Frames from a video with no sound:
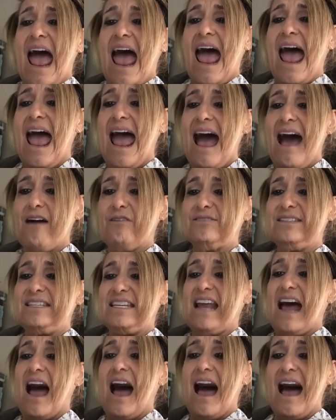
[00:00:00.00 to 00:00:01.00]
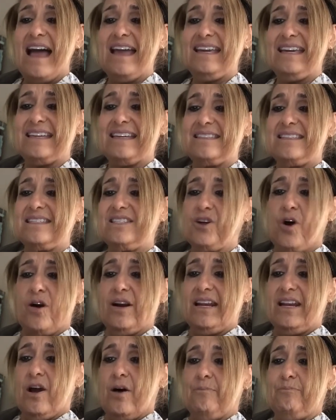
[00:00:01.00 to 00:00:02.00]
How did I get
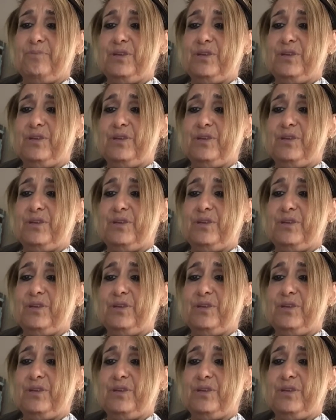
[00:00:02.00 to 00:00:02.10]
started on